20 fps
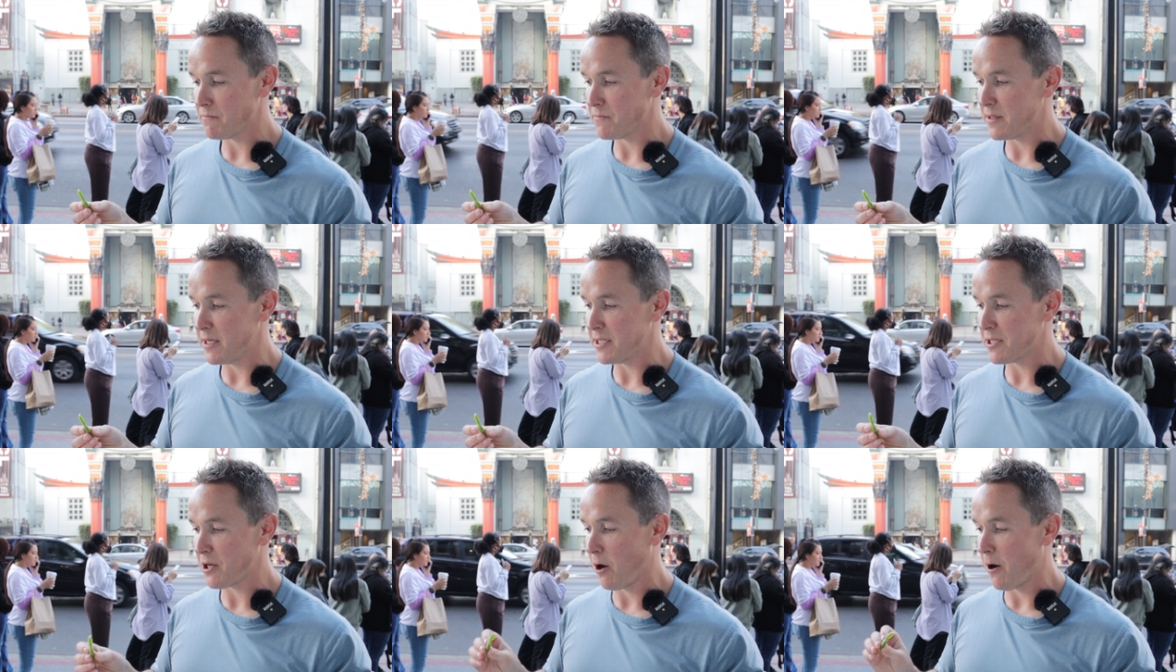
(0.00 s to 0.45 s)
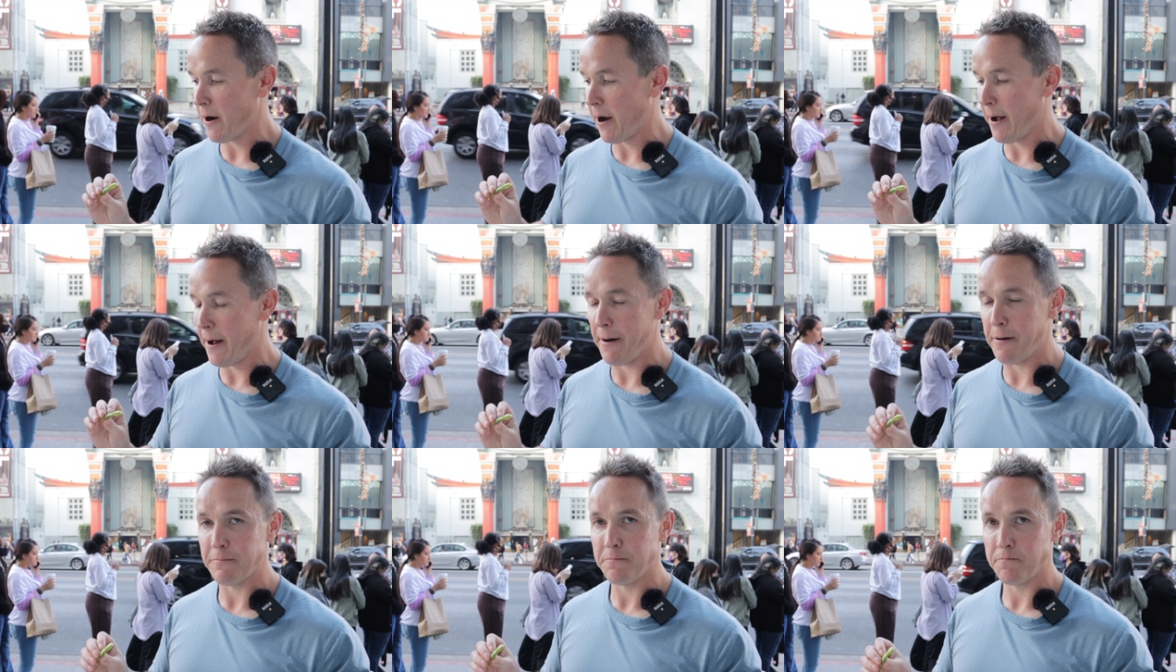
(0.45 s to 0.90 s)
These are
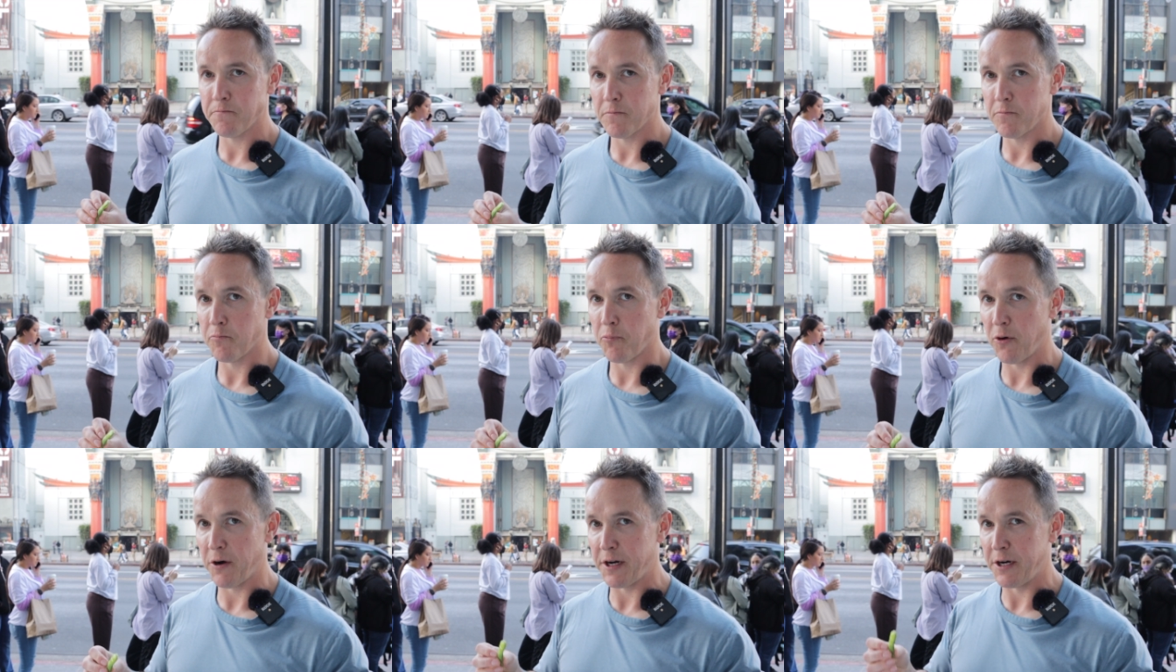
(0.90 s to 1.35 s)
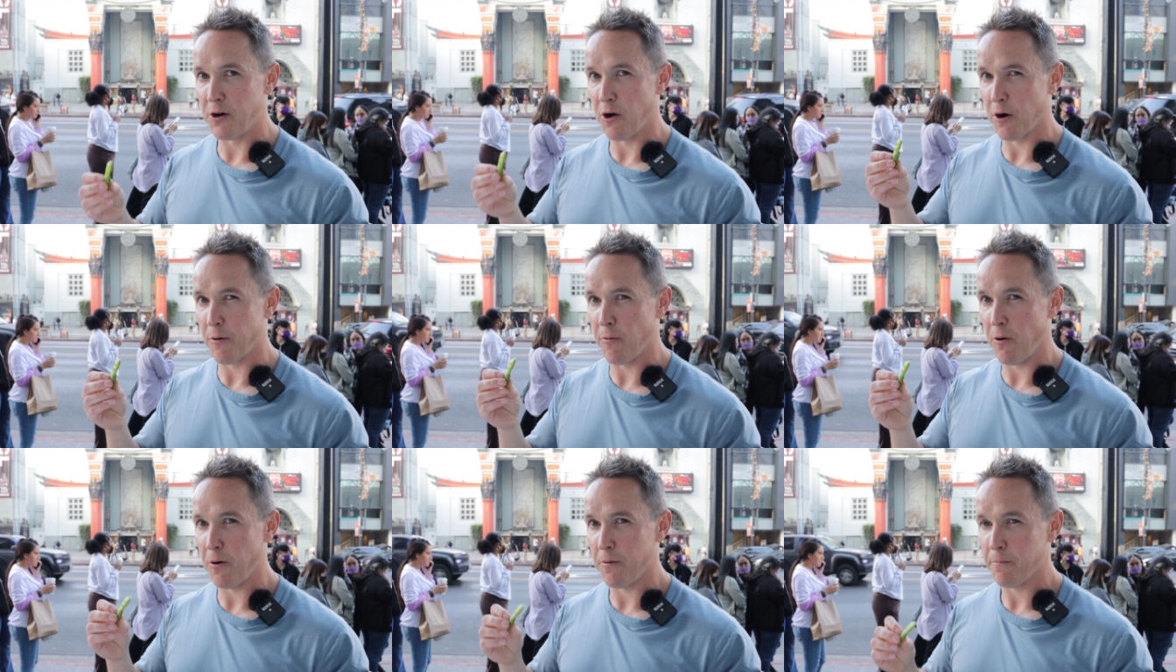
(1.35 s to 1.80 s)
uh, pretty
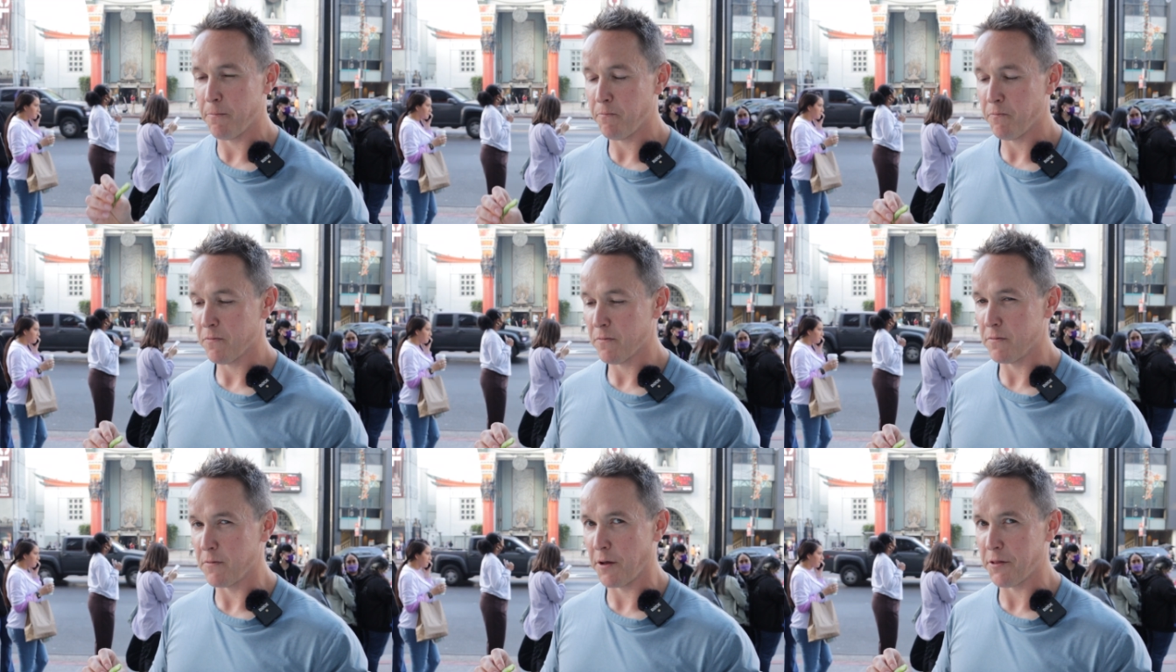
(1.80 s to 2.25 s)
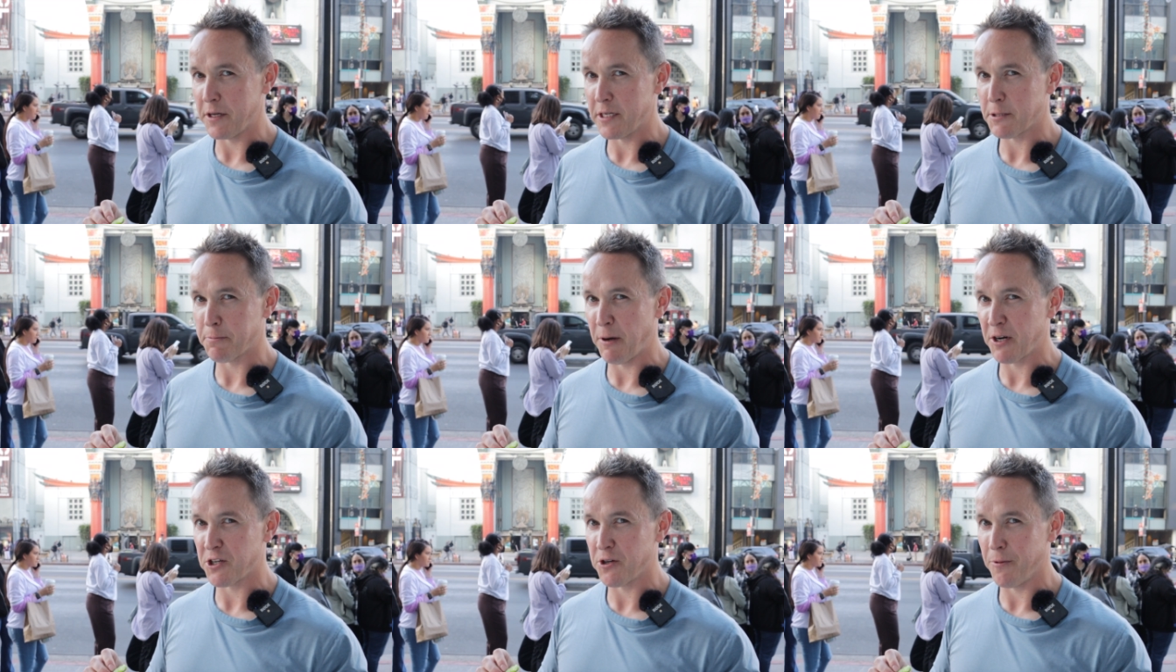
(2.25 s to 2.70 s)
normal. Nothing
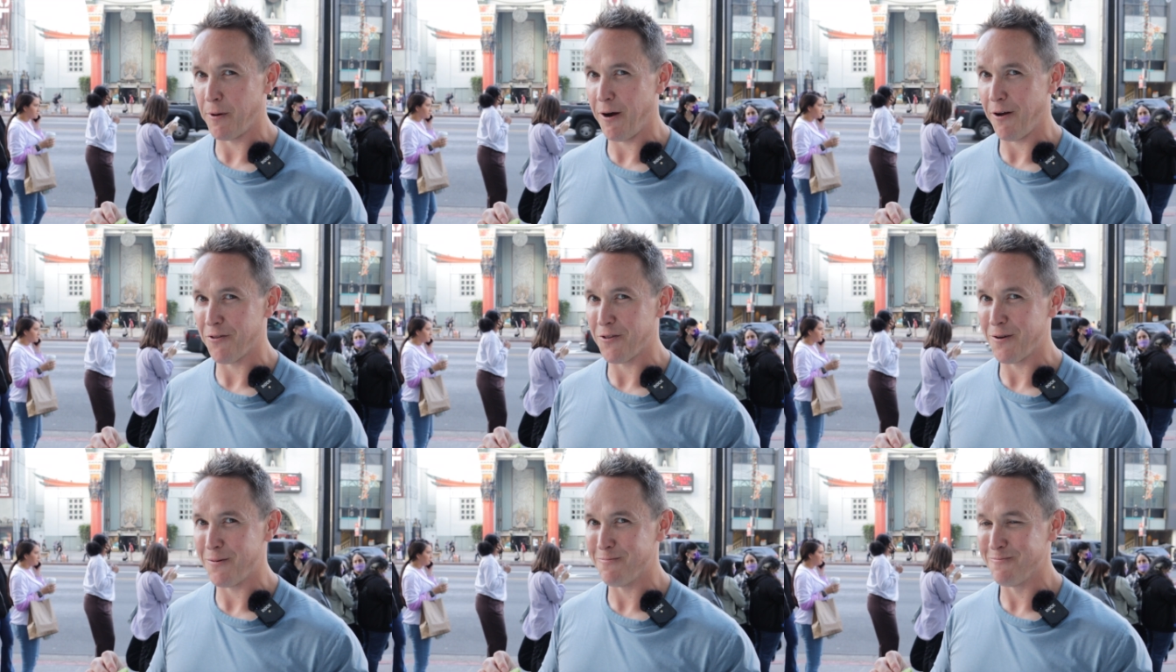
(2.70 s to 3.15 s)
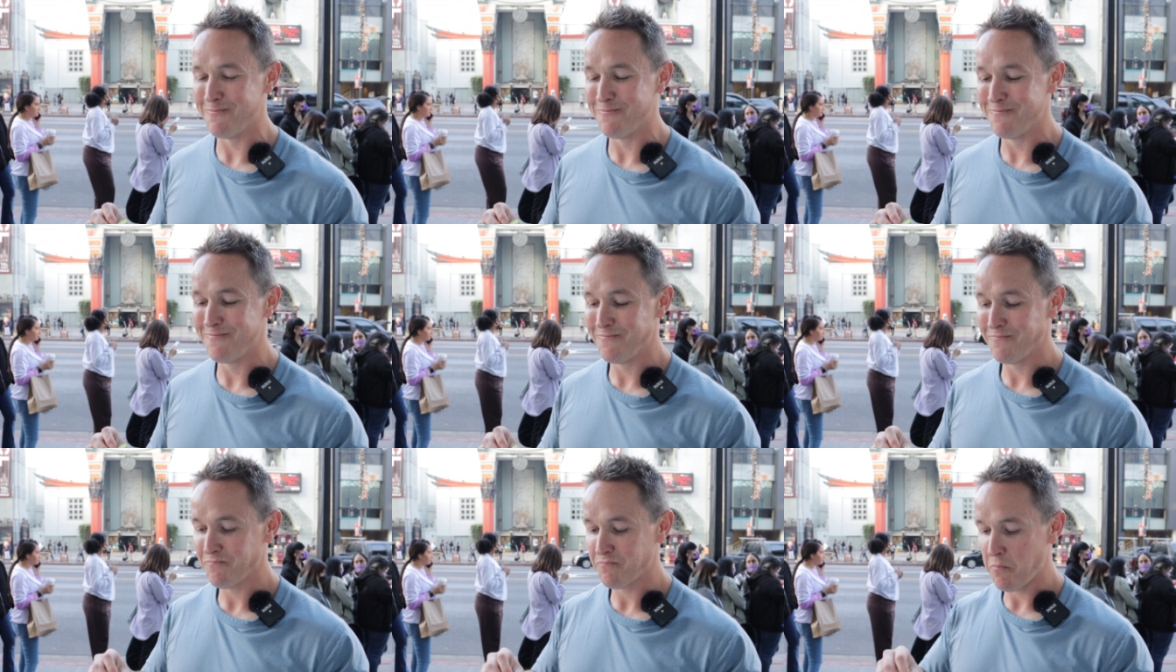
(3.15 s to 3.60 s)
special about them.
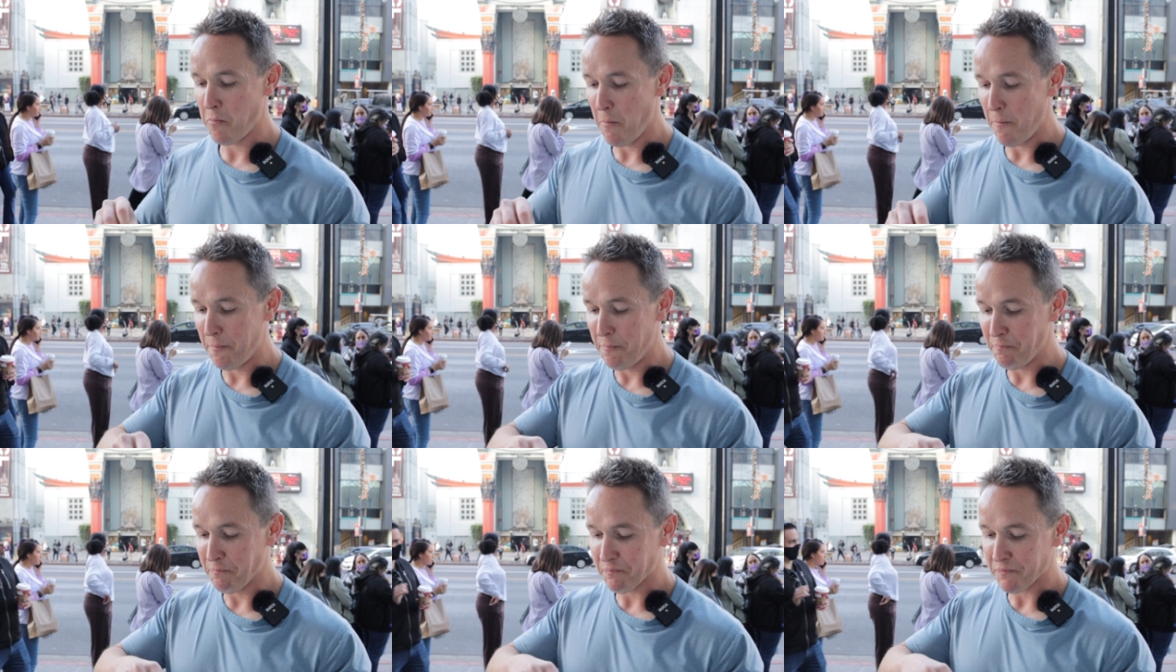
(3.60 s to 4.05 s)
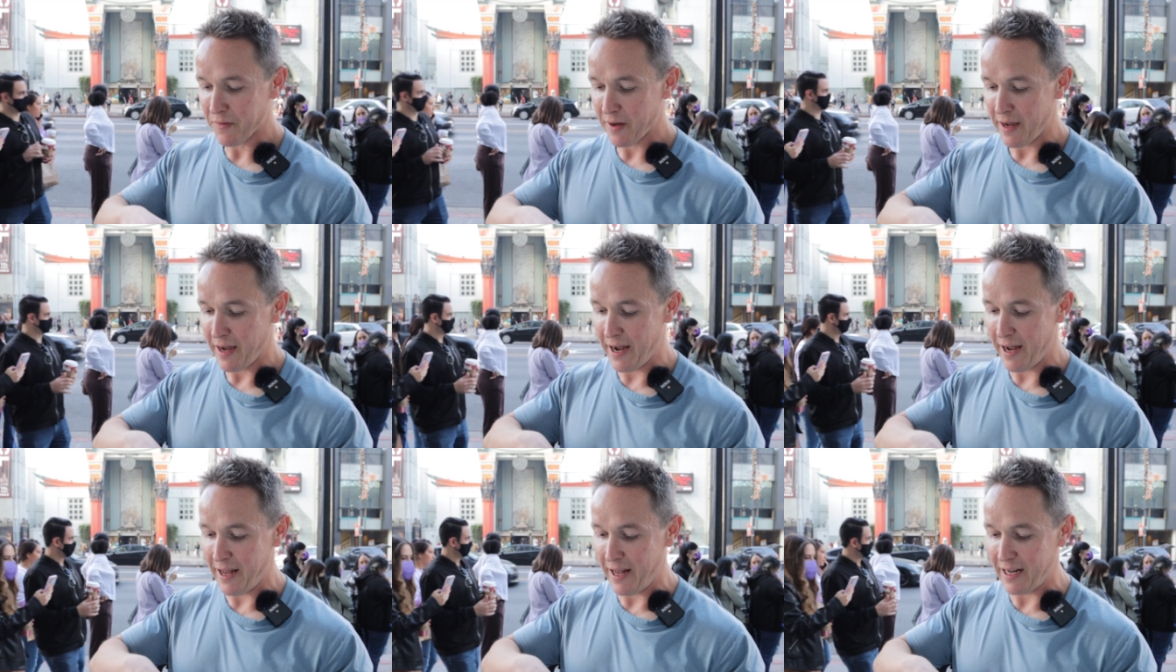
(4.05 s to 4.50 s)

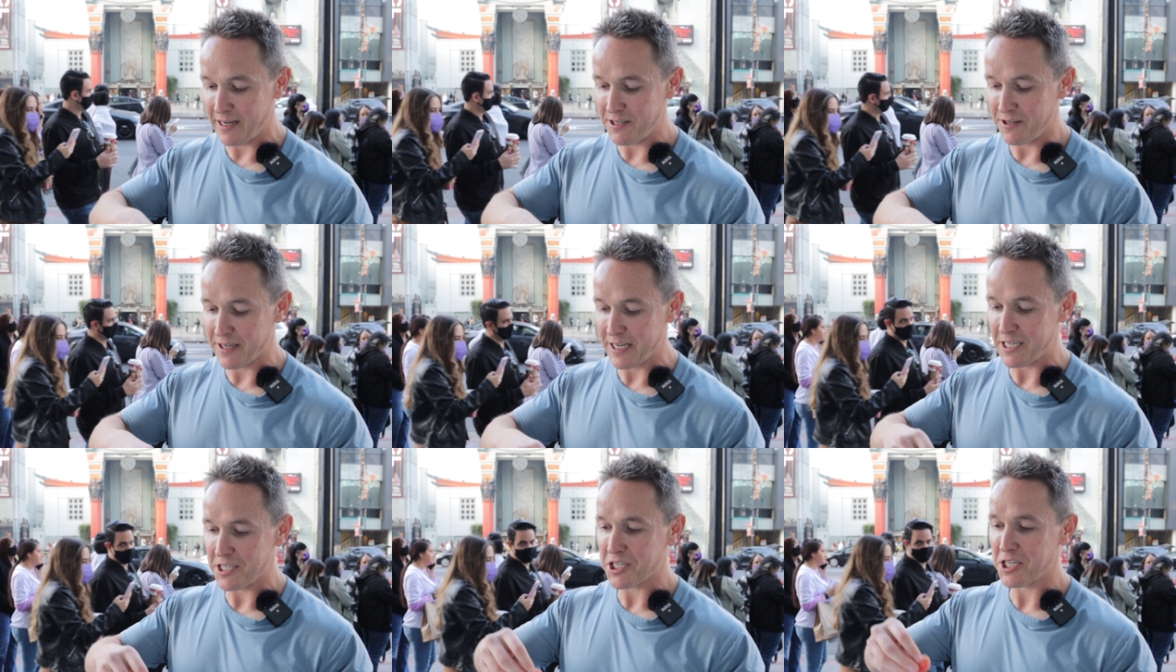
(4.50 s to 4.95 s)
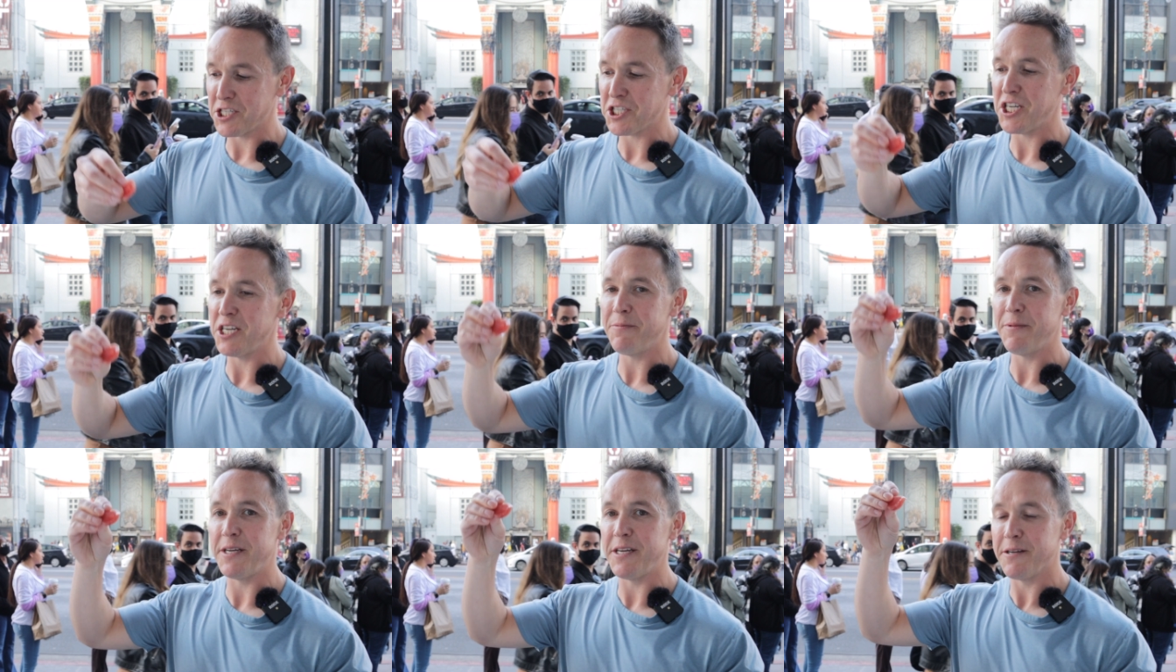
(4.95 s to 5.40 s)
And you get
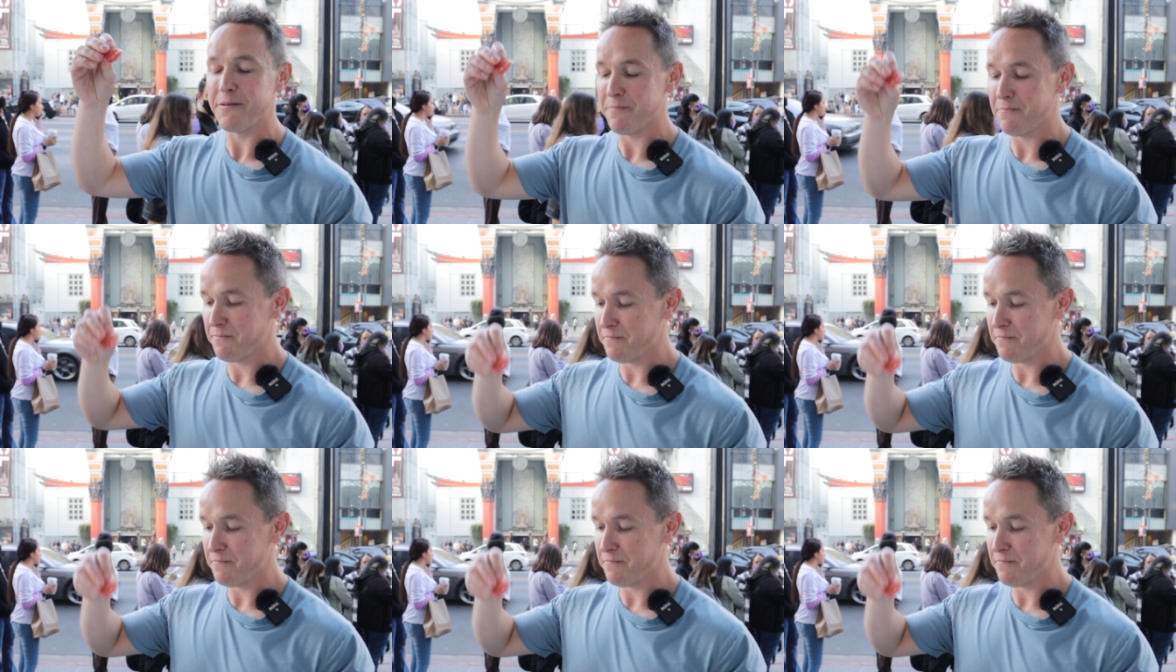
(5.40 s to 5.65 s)
sashimi.